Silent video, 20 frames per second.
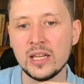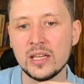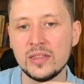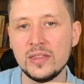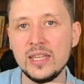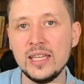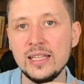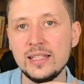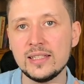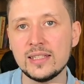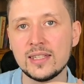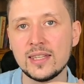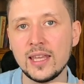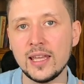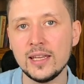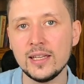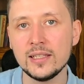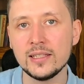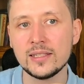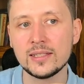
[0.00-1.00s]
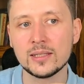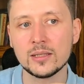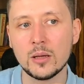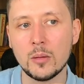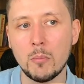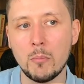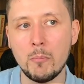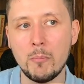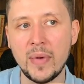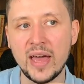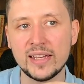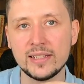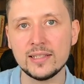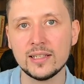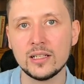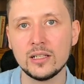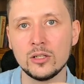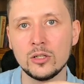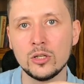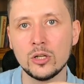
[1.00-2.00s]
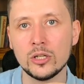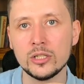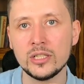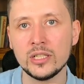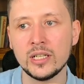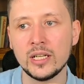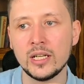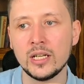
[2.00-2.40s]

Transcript: These things matter a lot